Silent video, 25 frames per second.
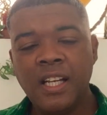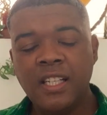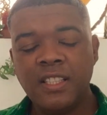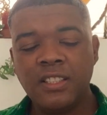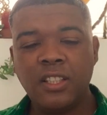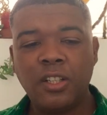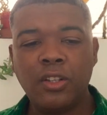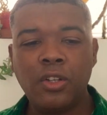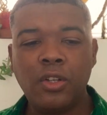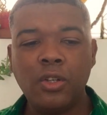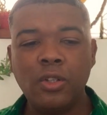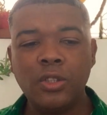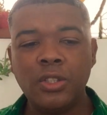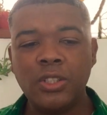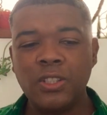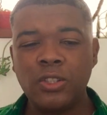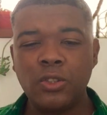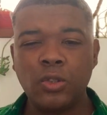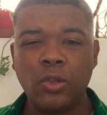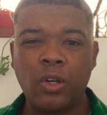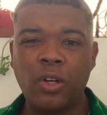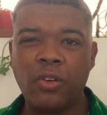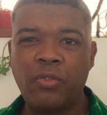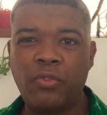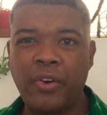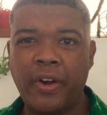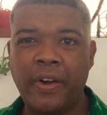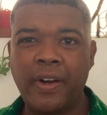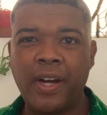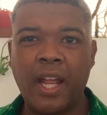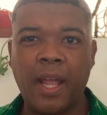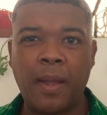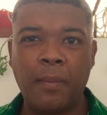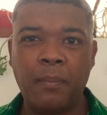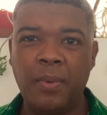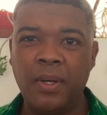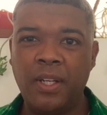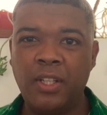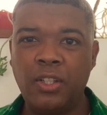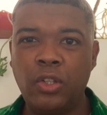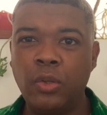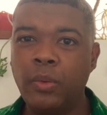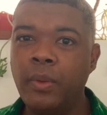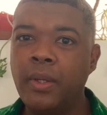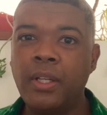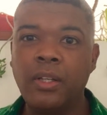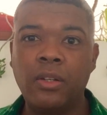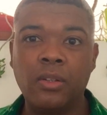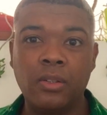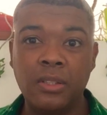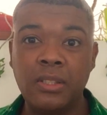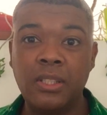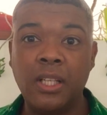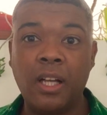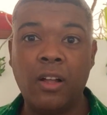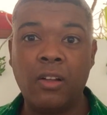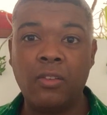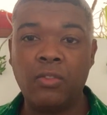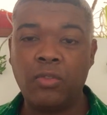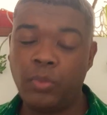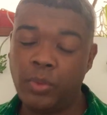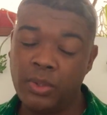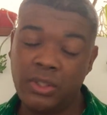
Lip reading: So you're just sort of very happily doing yourself,